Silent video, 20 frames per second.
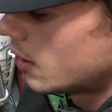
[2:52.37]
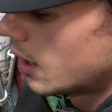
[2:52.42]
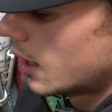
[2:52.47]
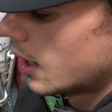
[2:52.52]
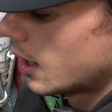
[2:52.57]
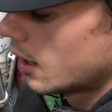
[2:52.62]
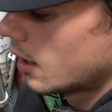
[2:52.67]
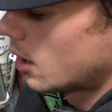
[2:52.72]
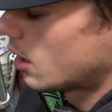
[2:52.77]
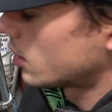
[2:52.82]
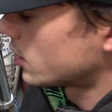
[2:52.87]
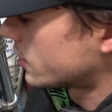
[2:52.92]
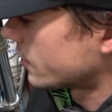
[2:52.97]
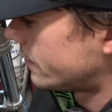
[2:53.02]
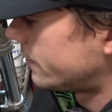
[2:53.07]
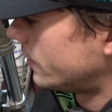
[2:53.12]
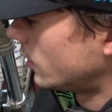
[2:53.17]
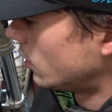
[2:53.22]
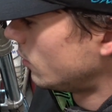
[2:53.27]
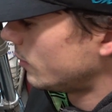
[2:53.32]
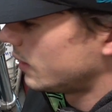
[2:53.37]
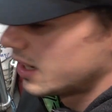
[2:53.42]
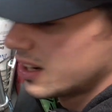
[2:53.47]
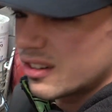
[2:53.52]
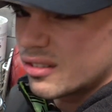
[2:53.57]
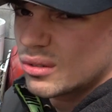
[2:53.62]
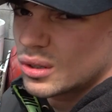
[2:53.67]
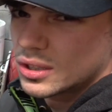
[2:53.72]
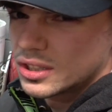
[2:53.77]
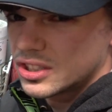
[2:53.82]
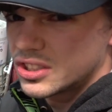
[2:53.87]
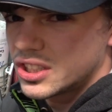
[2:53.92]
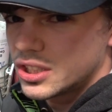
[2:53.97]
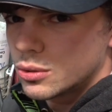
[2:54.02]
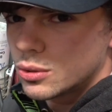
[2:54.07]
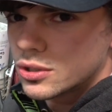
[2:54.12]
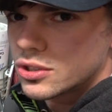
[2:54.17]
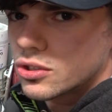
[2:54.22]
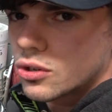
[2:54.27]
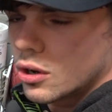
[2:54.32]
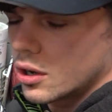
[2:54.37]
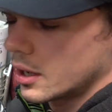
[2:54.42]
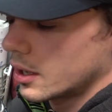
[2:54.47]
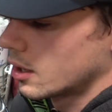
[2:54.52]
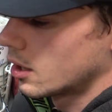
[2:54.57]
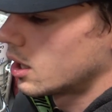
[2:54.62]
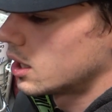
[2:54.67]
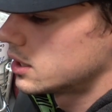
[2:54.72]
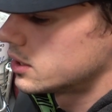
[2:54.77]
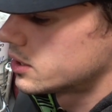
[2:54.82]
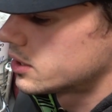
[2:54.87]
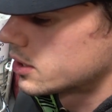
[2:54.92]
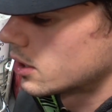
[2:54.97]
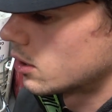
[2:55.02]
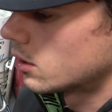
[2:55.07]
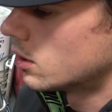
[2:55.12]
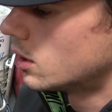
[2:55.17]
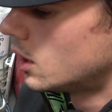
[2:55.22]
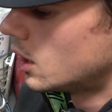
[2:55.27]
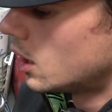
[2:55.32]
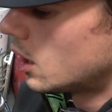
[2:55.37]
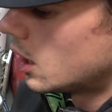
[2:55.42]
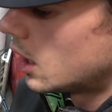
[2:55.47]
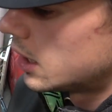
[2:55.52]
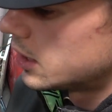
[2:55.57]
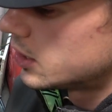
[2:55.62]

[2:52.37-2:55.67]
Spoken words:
hard to film in and really see what's going on. So I